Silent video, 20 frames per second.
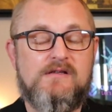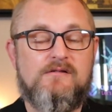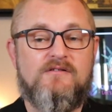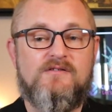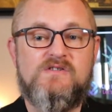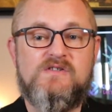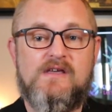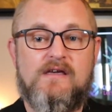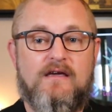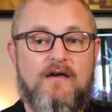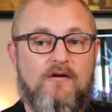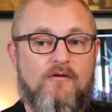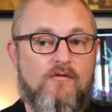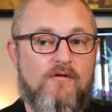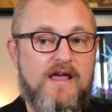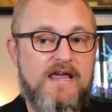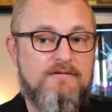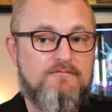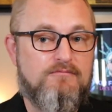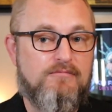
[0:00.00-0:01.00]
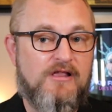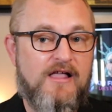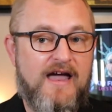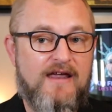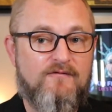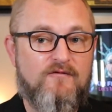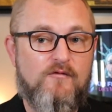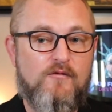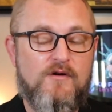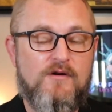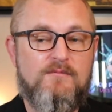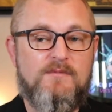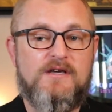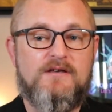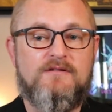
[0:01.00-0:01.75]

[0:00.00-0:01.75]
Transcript: it looks like a great platform.